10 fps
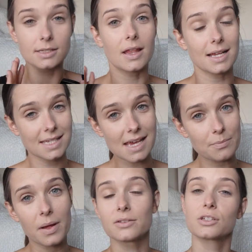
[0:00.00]
So that's
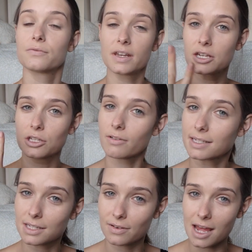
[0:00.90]
it. I'll just finish the
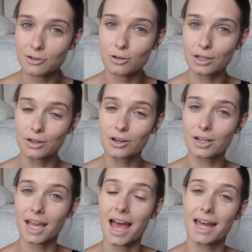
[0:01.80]
rest of a natural look,